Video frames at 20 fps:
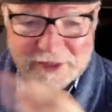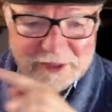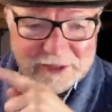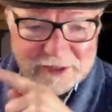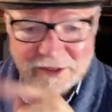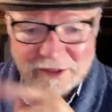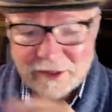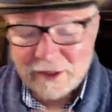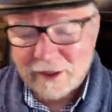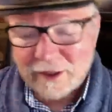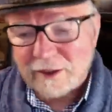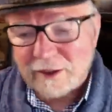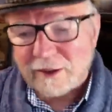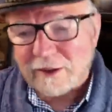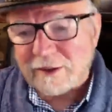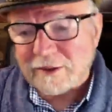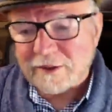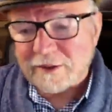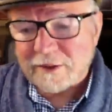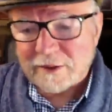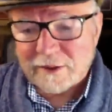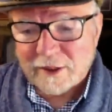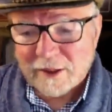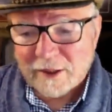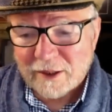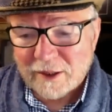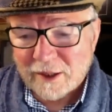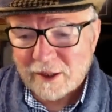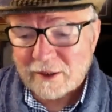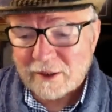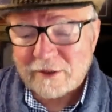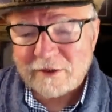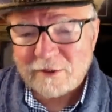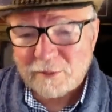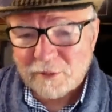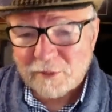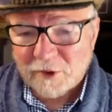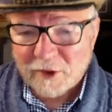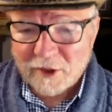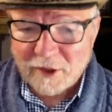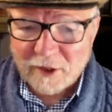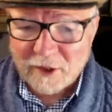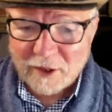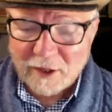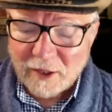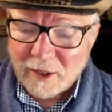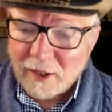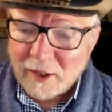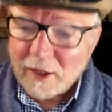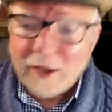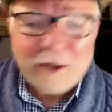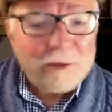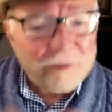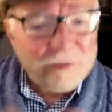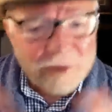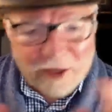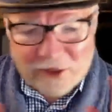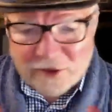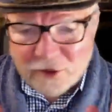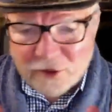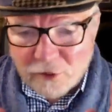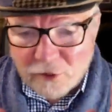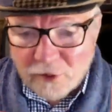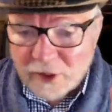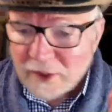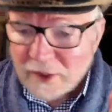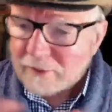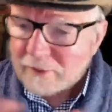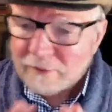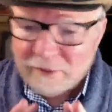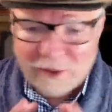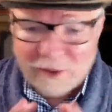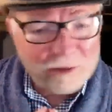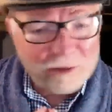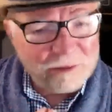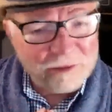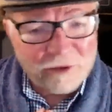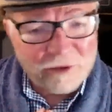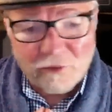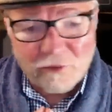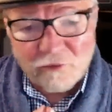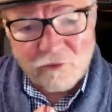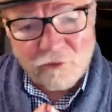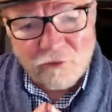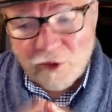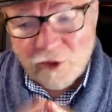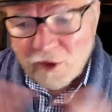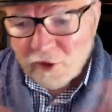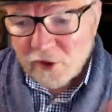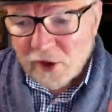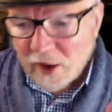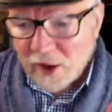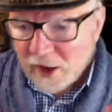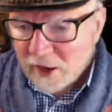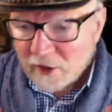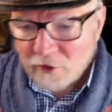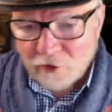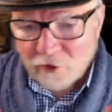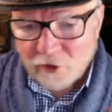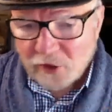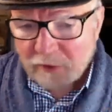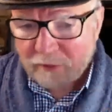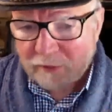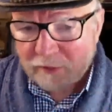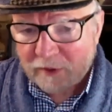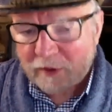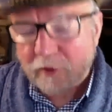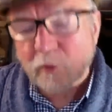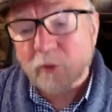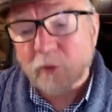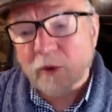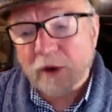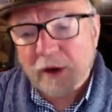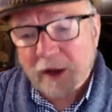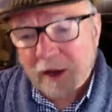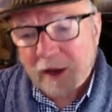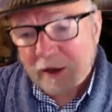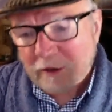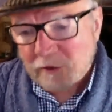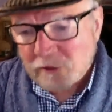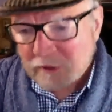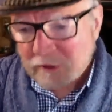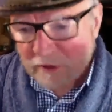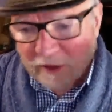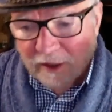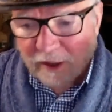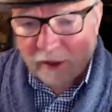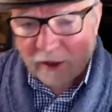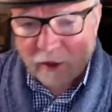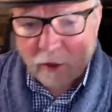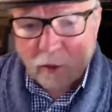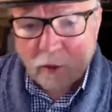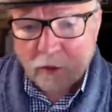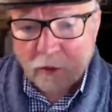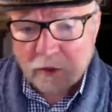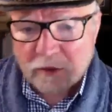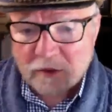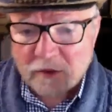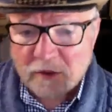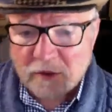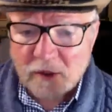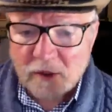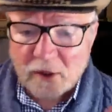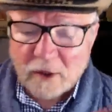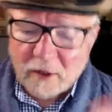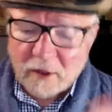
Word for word: silicon uh, hairspring that's great. They they're very accurate, but you want accuracy, get a quartz.